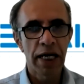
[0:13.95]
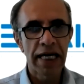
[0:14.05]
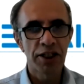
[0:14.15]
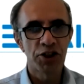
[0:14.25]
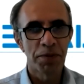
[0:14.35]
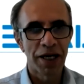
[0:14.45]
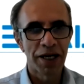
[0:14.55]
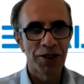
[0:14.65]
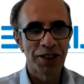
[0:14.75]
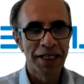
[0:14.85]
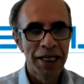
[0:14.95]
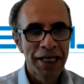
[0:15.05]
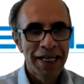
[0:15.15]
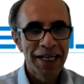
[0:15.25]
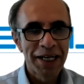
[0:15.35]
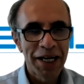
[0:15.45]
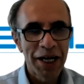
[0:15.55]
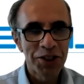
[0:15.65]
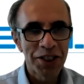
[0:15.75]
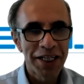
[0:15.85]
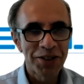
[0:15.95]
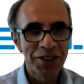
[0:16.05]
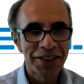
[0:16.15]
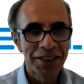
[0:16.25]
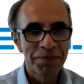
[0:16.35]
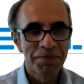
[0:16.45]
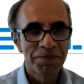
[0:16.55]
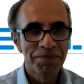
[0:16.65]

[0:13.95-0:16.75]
Energy, apparently. How are you today, Christian?